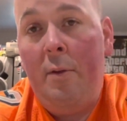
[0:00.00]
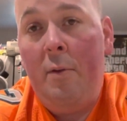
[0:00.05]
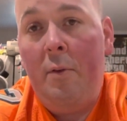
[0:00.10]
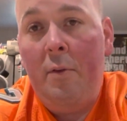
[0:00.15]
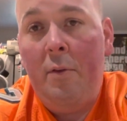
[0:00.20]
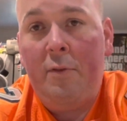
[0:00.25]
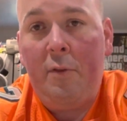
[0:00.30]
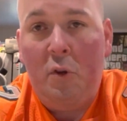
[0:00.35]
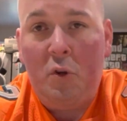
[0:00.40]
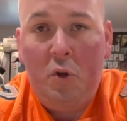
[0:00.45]

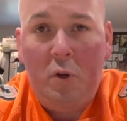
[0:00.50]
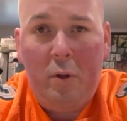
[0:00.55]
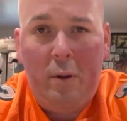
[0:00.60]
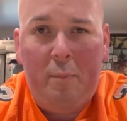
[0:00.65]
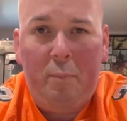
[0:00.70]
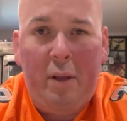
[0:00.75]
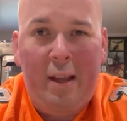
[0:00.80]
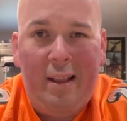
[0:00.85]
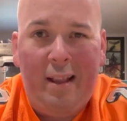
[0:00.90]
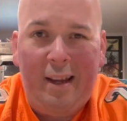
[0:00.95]
So you
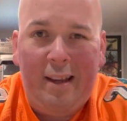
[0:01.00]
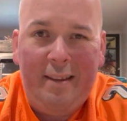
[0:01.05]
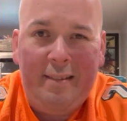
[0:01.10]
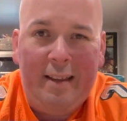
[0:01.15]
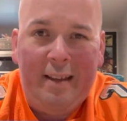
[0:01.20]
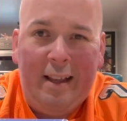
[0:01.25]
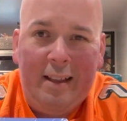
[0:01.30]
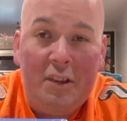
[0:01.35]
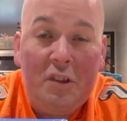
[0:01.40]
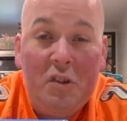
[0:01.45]
could play it's
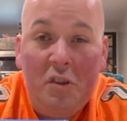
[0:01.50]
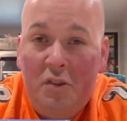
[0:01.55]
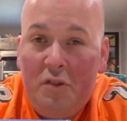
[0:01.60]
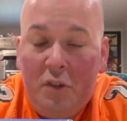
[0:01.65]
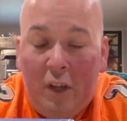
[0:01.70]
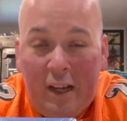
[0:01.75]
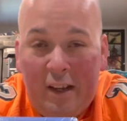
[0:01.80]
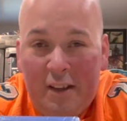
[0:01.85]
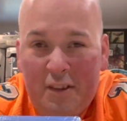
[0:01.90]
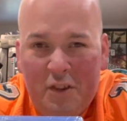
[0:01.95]
got
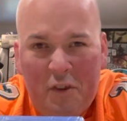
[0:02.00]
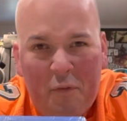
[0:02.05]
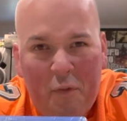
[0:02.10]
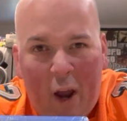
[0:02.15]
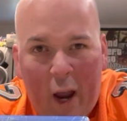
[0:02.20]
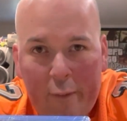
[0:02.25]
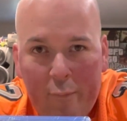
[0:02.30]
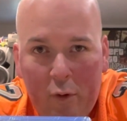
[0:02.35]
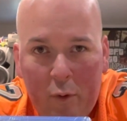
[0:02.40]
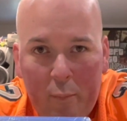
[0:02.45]
like a
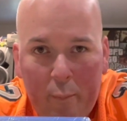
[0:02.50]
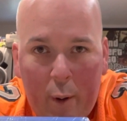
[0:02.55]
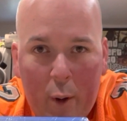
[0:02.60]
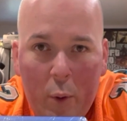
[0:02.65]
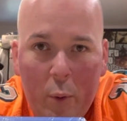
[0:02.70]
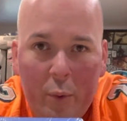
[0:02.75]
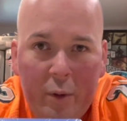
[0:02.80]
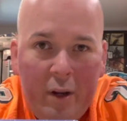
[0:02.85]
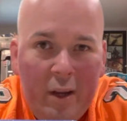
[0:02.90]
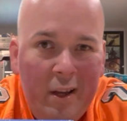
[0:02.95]
survival
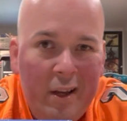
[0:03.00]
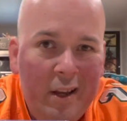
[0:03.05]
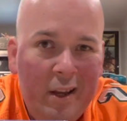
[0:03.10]
mode,